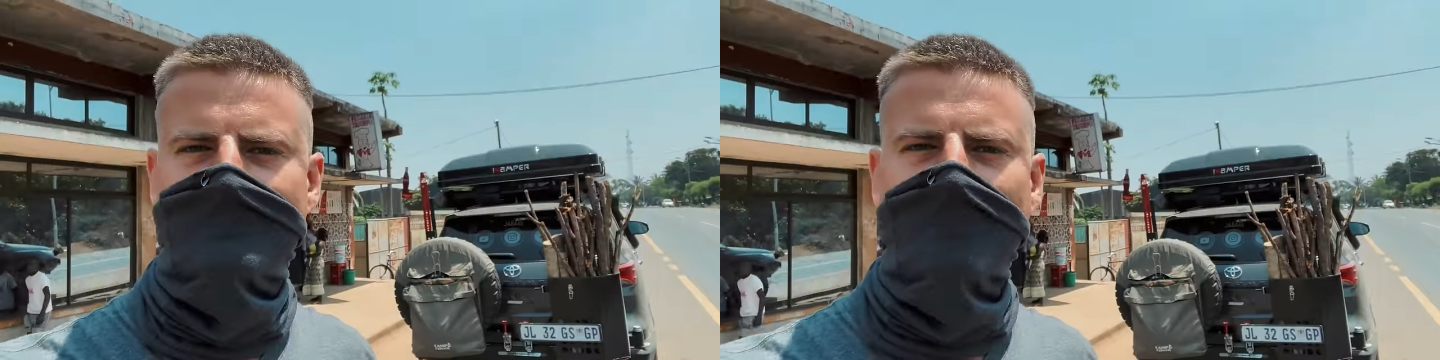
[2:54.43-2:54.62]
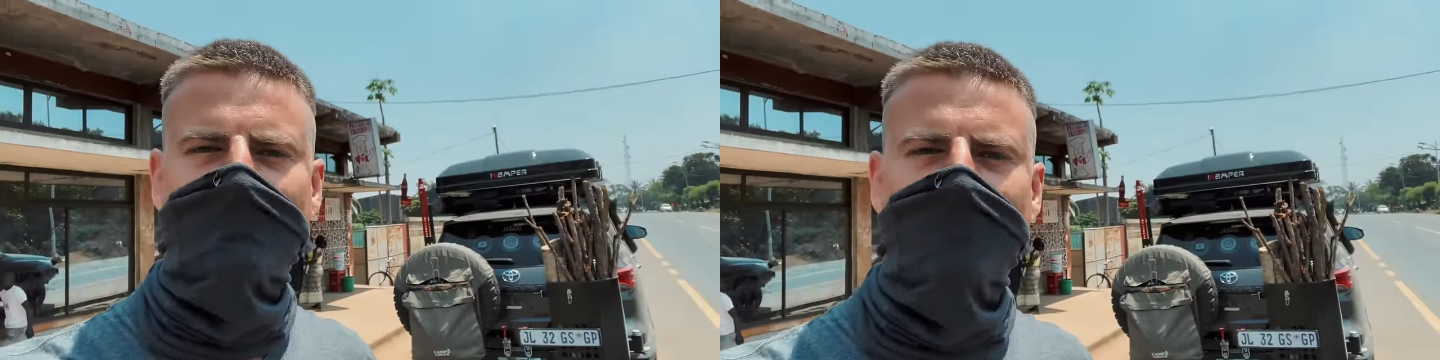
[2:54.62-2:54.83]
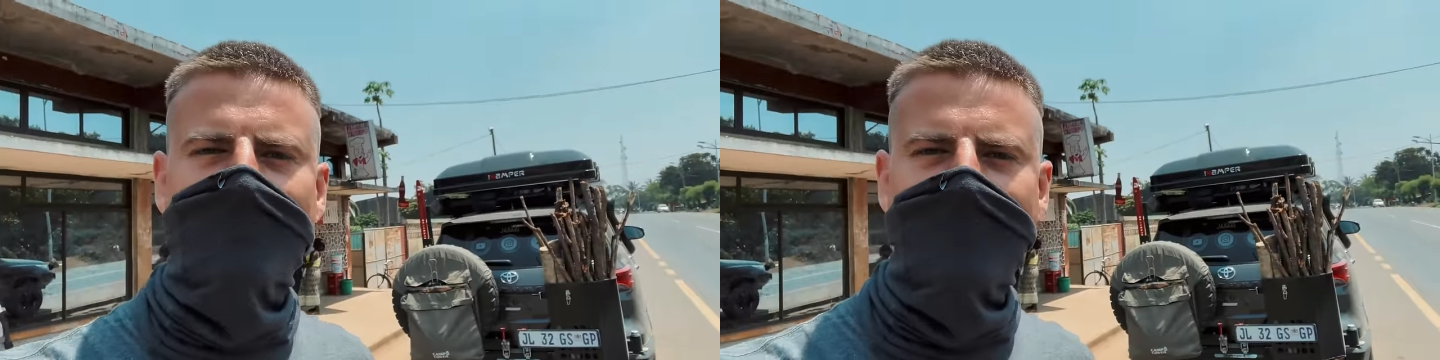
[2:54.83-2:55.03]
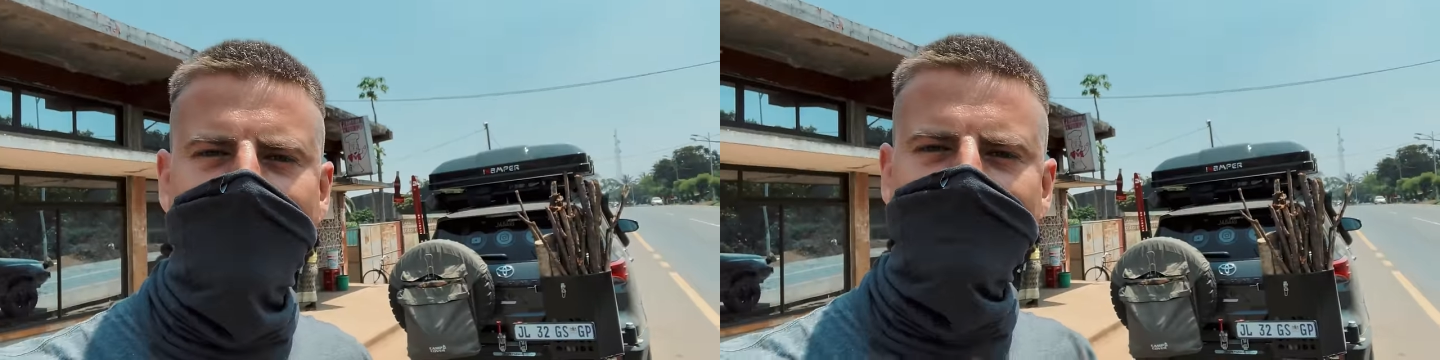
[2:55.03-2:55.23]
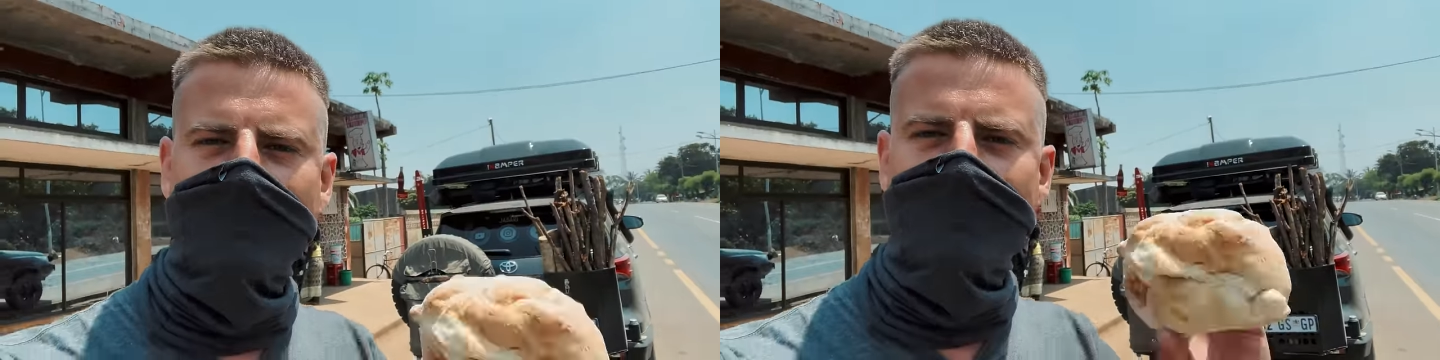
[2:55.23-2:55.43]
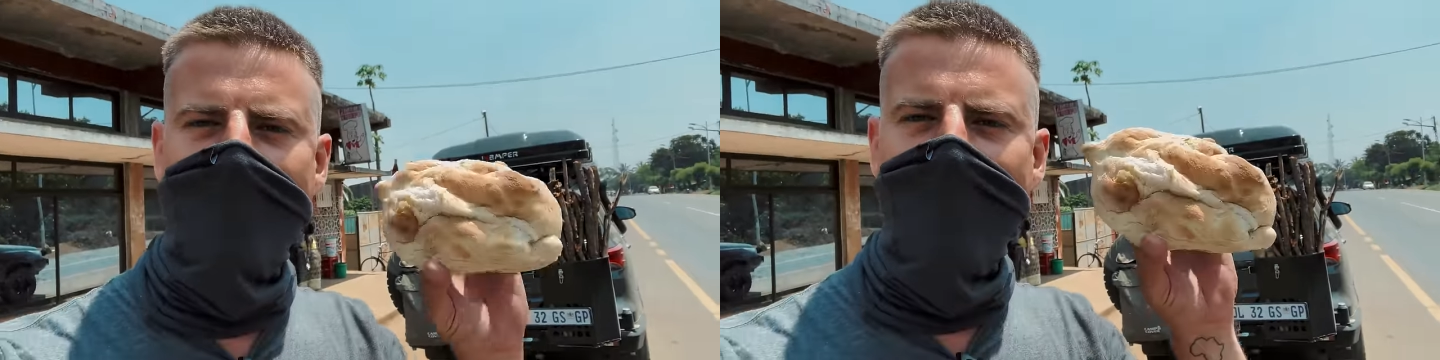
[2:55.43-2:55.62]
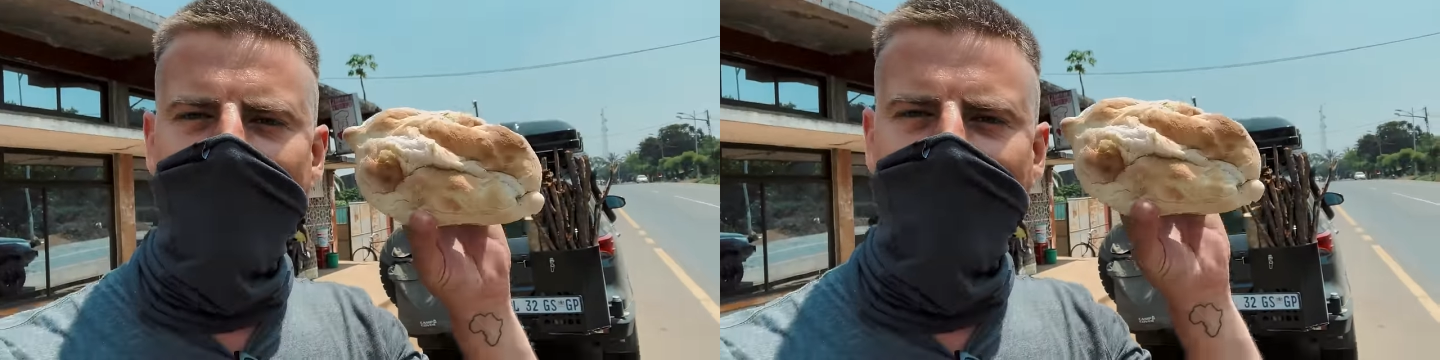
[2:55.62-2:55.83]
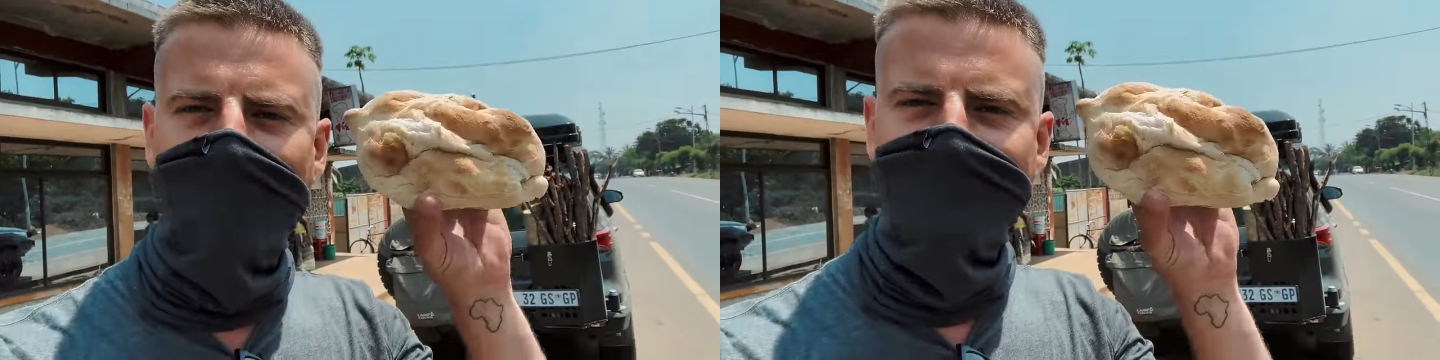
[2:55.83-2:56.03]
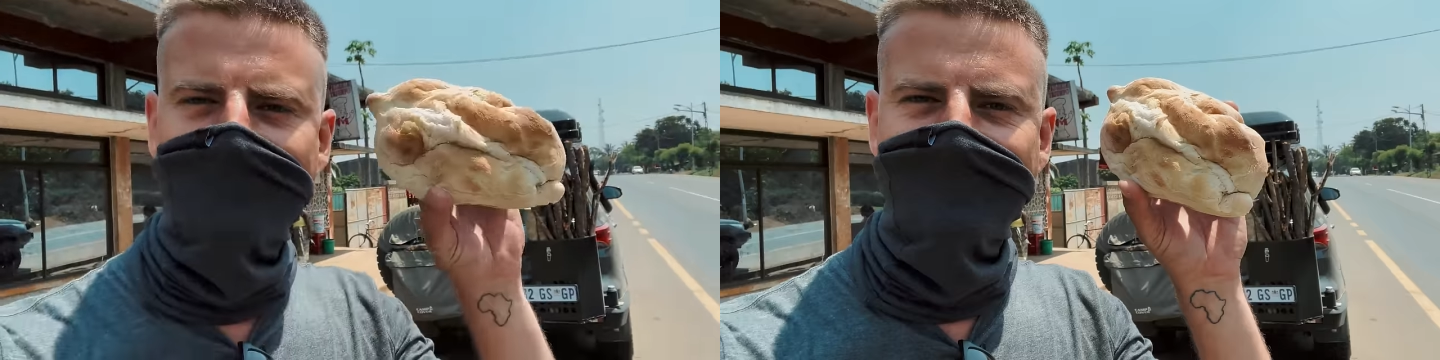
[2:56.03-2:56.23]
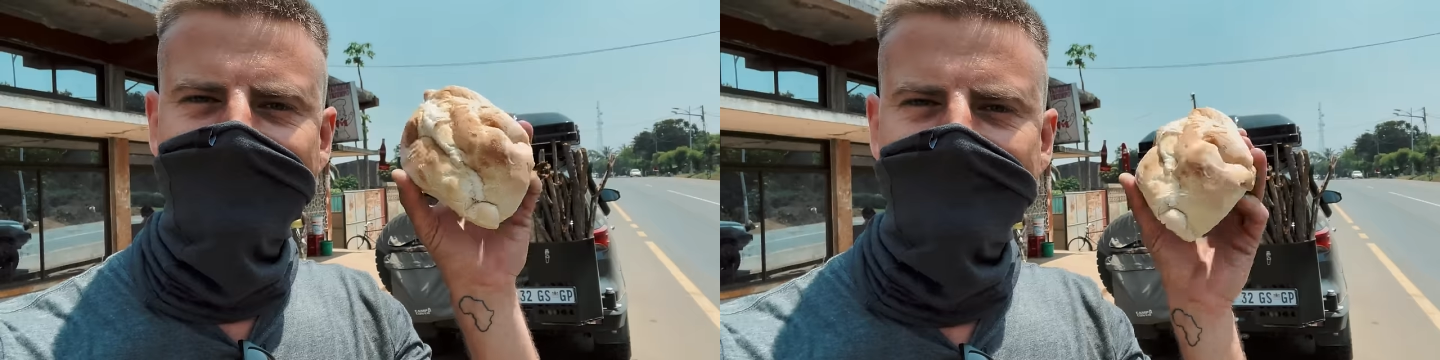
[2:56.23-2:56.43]
Stopped quickly to get some pow.
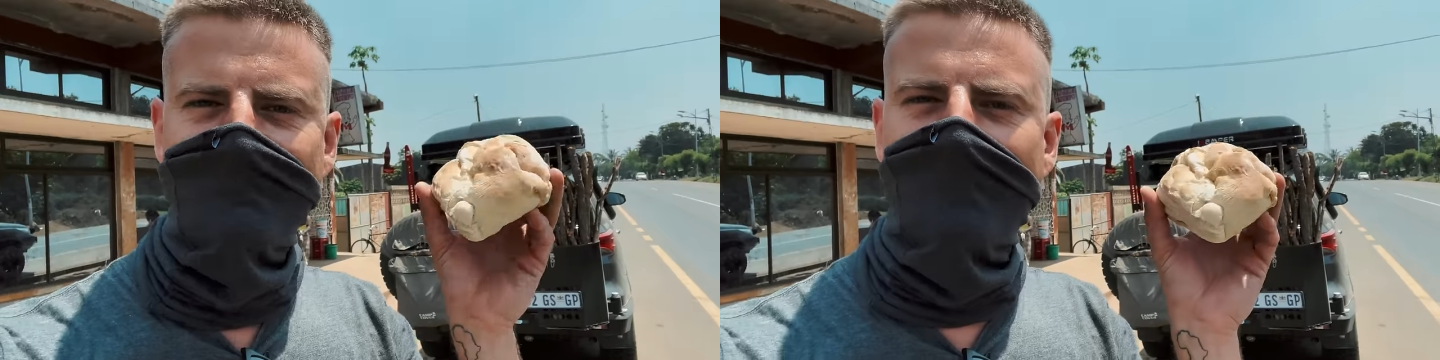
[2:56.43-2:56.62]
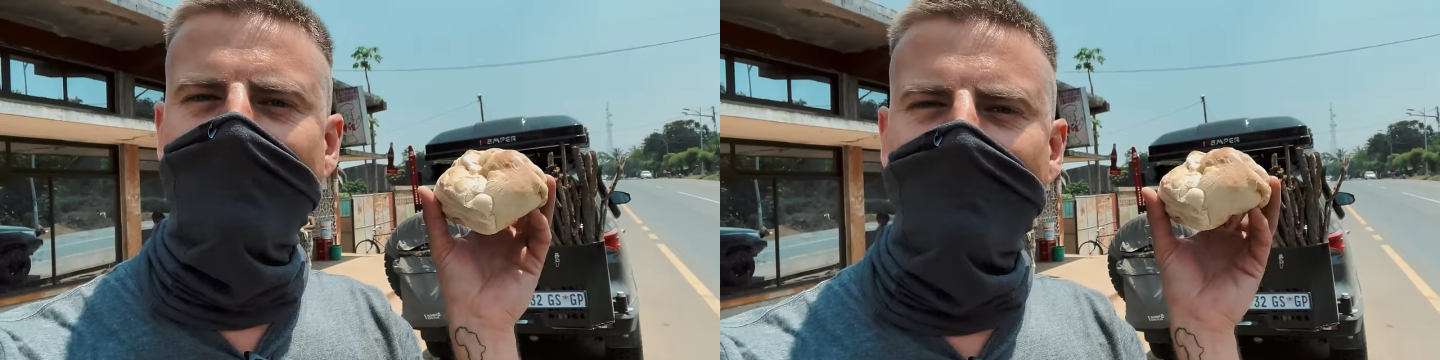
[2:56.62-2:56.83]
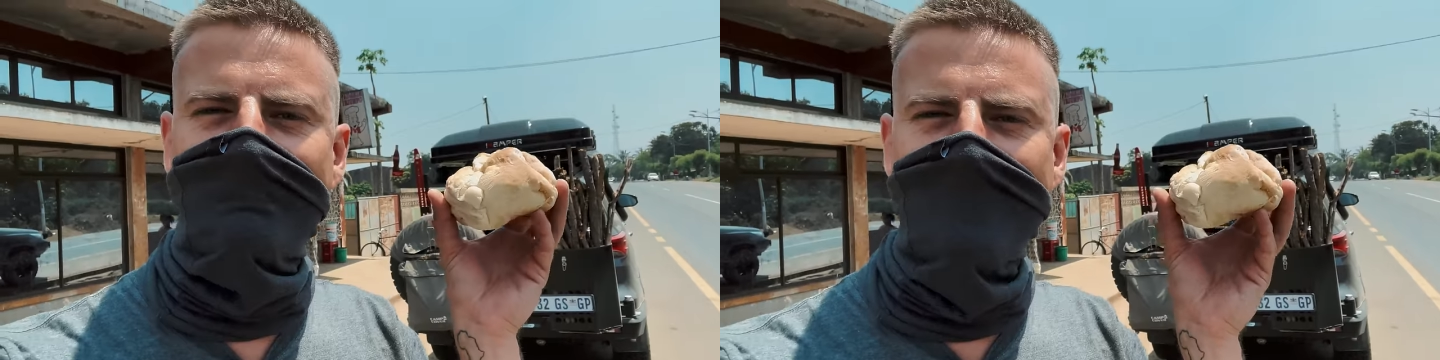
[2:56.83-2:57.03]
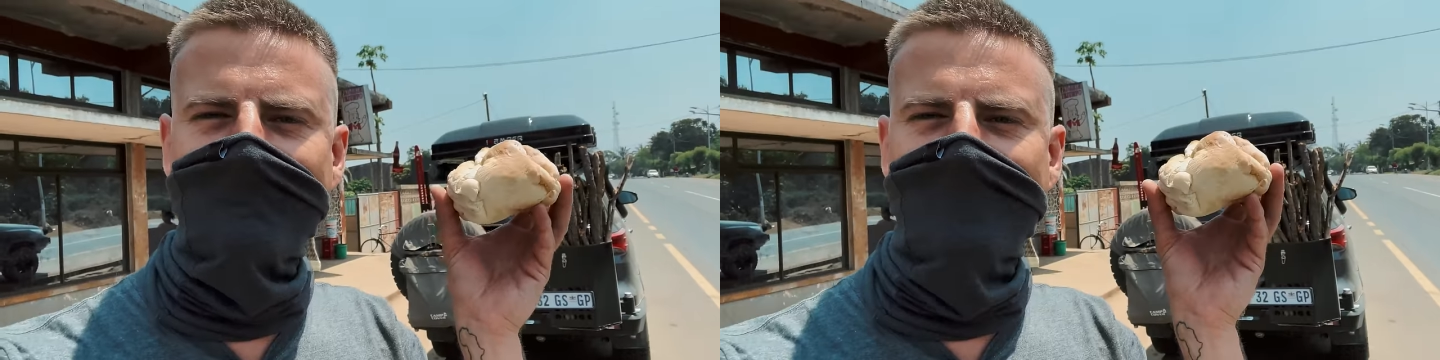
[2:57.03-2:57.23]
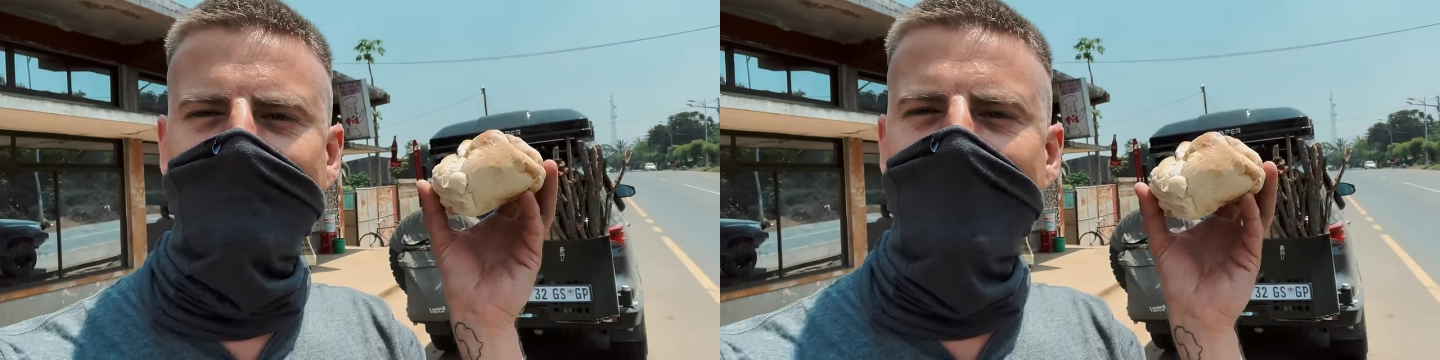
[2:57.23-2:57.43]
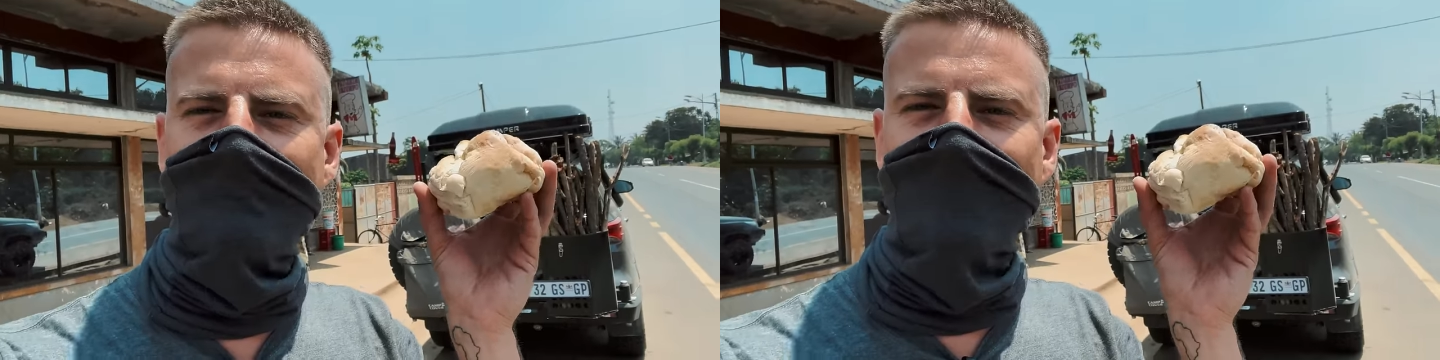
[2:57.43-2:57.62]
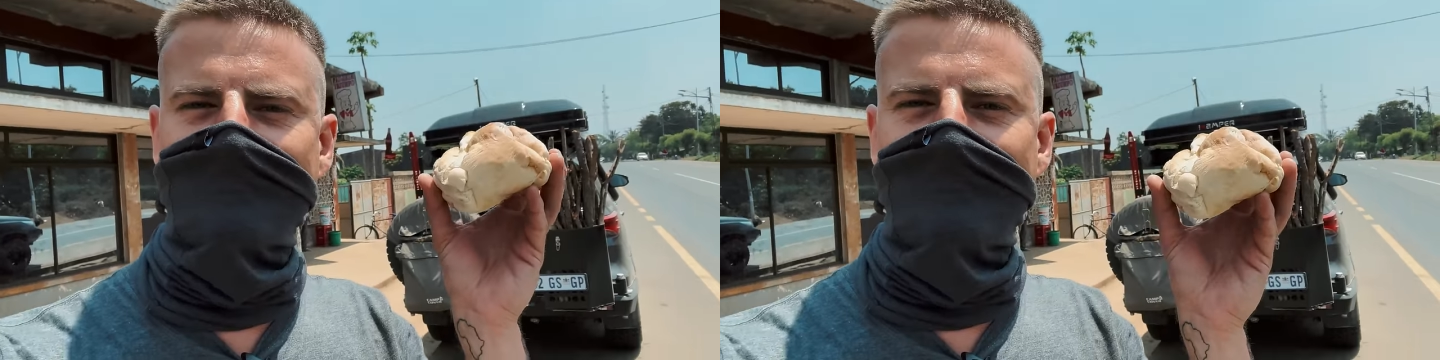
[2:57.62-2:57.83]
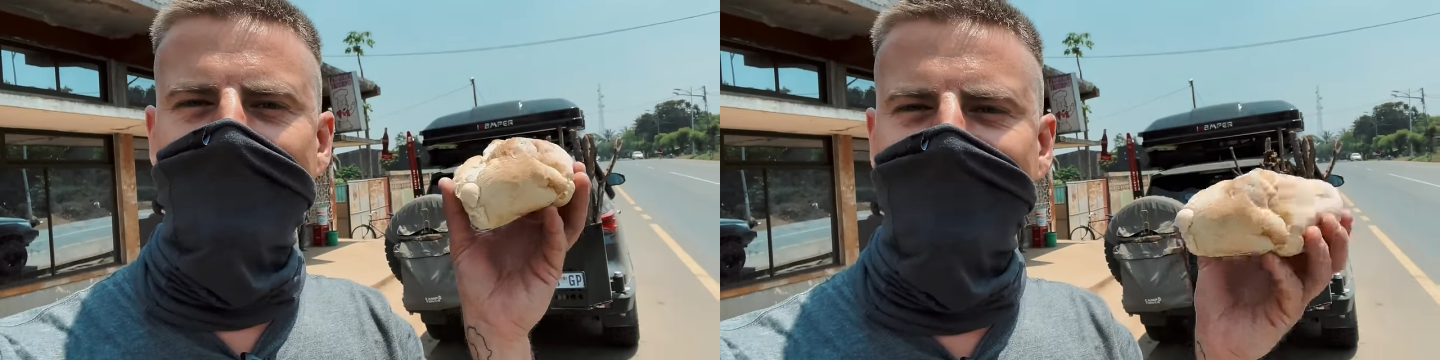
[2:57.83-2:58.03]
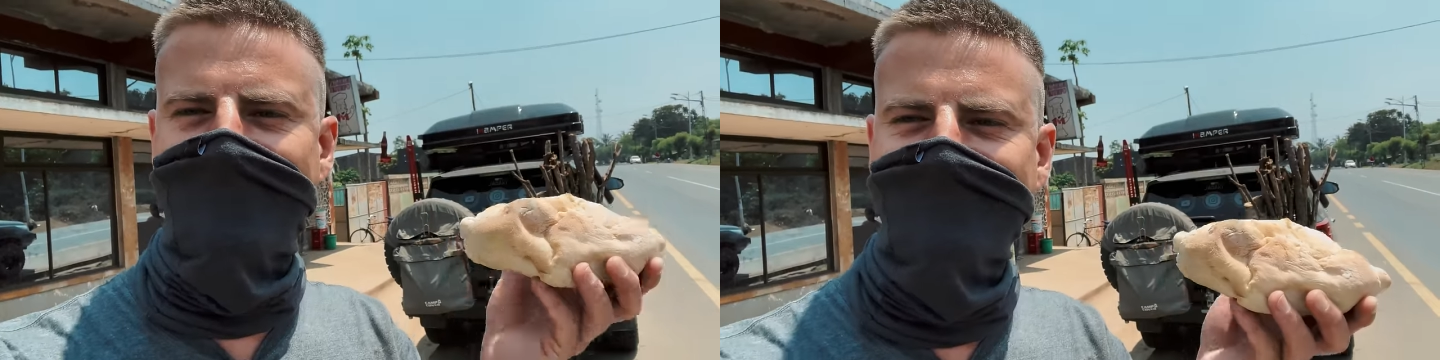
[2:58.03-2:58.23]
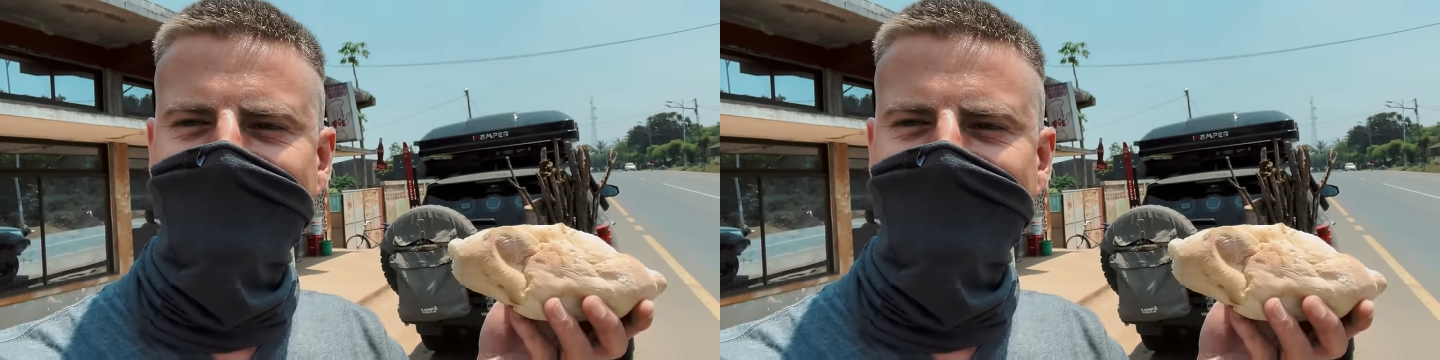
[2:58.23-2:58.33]
Probably my favorite thing about Mozambique.